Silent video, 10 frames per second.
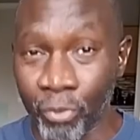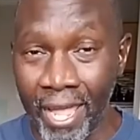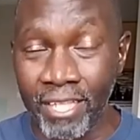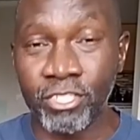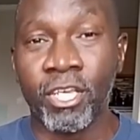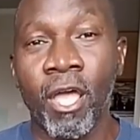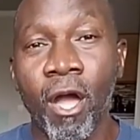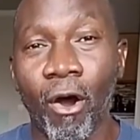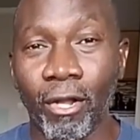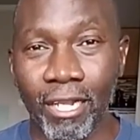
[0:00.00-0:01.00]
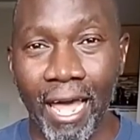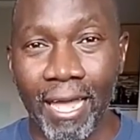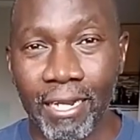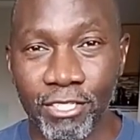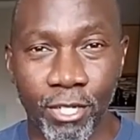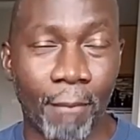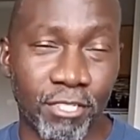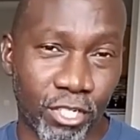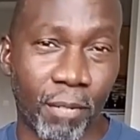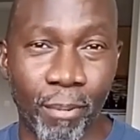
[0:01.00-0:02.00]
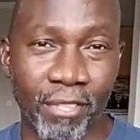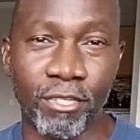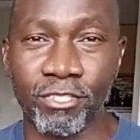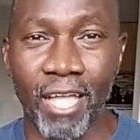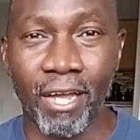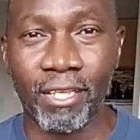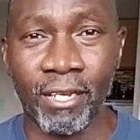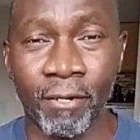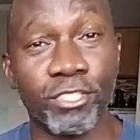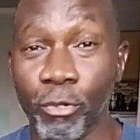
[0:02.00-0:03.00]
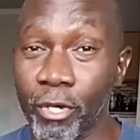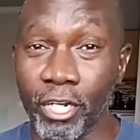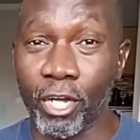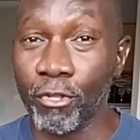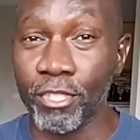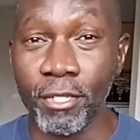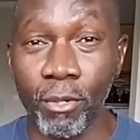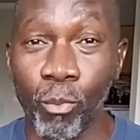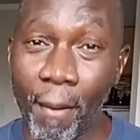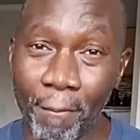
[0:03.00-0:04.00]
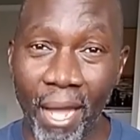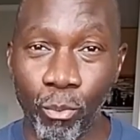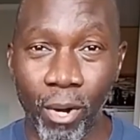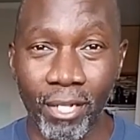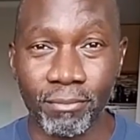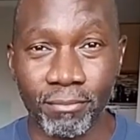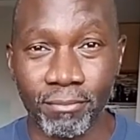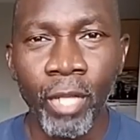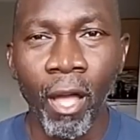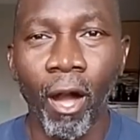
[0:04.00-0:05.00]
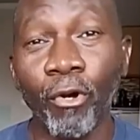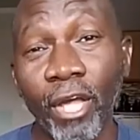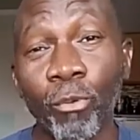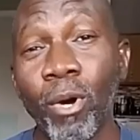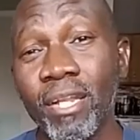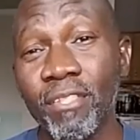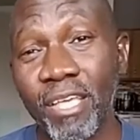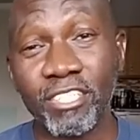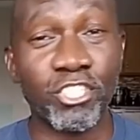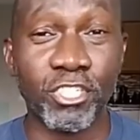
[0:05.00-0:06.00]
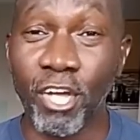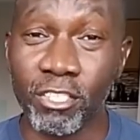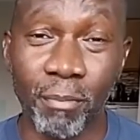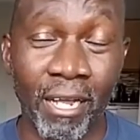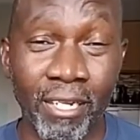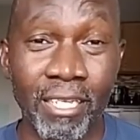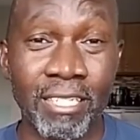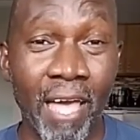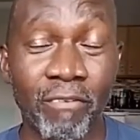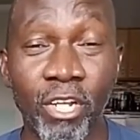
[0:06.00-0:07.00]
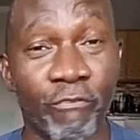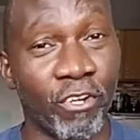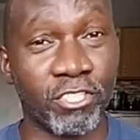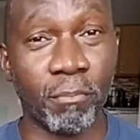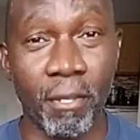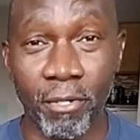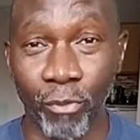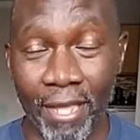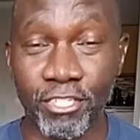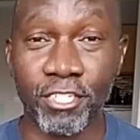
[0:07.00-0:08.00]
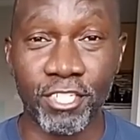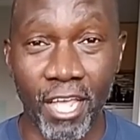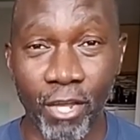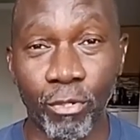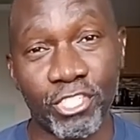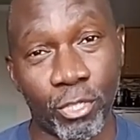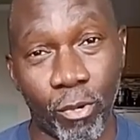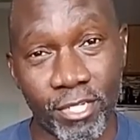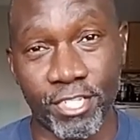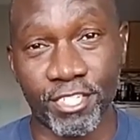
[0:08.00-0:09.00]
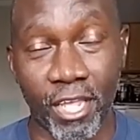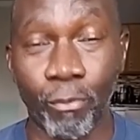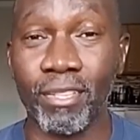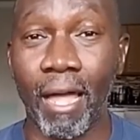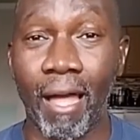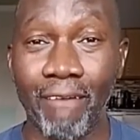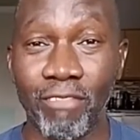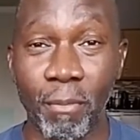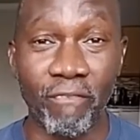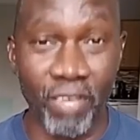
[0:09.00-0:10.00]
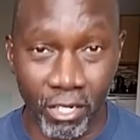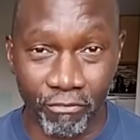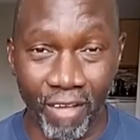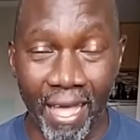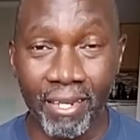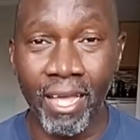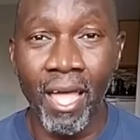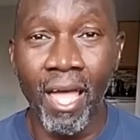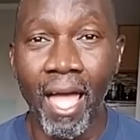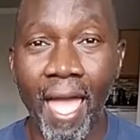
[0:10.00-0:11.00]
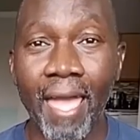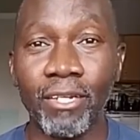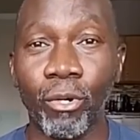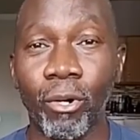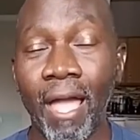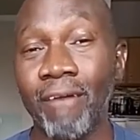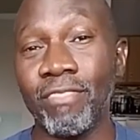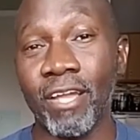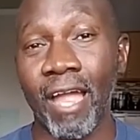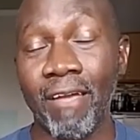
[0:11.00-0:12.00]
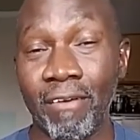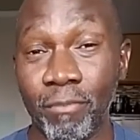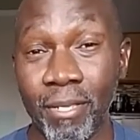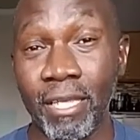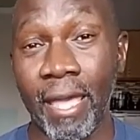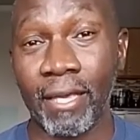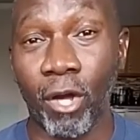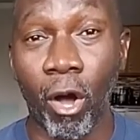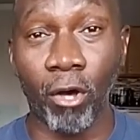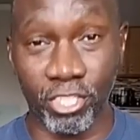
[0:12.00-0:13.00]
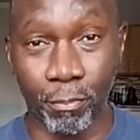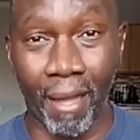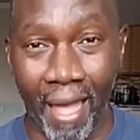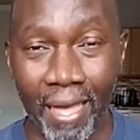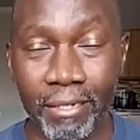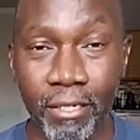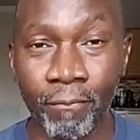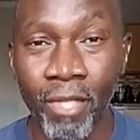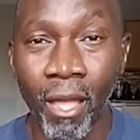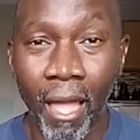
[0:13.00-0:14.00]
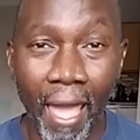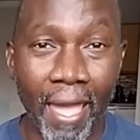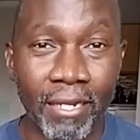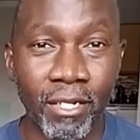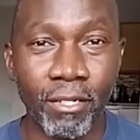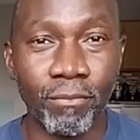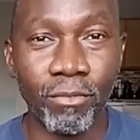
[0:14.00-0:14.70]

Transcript: rants online. And so I'm just going to break those down here. So we're going to go through them one by one. Okay, one of the things that she talked about is having her First Amendment right to say what she wants to say without having to be vilified and or have, there having to be a cost behind it. And